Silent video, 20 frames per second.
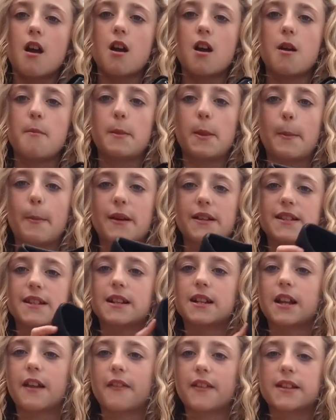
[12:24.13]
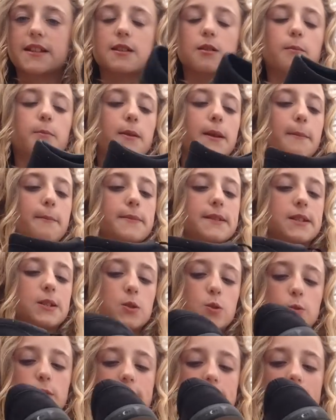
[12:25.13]
Um, and they're basically like these little
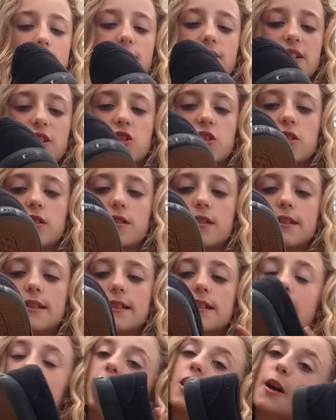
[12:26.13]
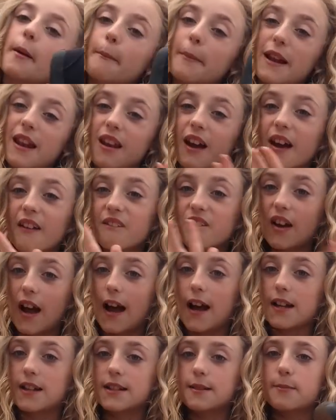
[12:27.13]
plimsolls. They're visions. They look a bit like
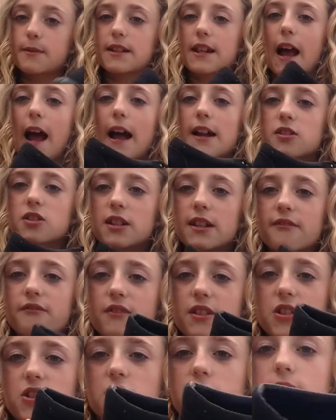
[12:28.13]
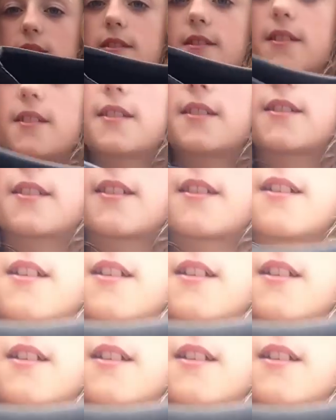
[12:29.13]
vans, but they're actually visions.